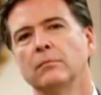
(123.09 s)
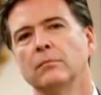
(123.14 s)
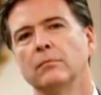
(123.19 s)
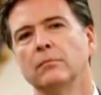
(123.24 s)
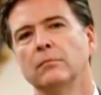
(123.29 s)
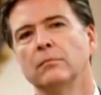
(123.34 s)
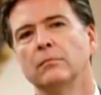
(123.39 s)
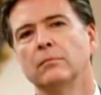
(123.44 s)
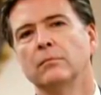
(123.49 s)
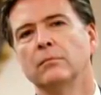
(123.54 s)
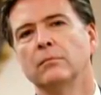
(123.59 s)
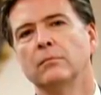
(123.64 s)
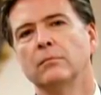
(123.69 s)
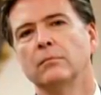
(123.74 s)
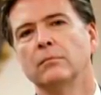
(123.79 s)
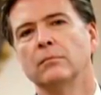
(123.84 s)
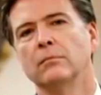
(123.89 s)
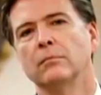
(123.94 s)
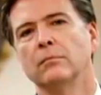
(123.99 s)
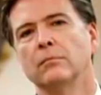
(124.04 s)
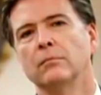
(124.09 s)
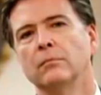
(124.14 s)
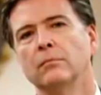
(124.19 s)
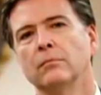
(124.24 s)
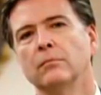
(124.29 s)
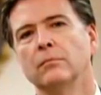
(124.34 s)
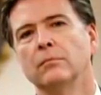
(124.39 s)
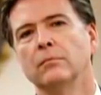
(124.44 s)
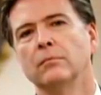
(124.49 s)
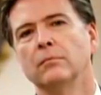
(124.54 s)

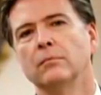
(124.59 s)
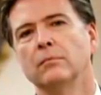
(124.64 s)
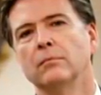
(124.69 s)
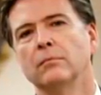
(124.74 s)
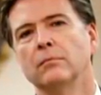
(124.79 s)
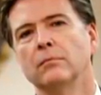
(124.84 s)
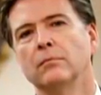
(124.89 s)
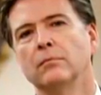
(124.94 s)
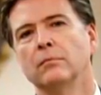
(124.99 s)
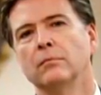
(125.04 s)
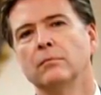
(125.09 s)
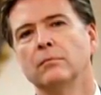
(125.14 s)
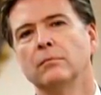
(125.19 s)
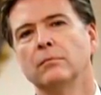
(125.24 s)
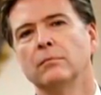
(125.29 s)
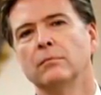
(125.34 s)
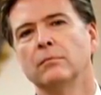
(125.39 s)
The person shown says nothing.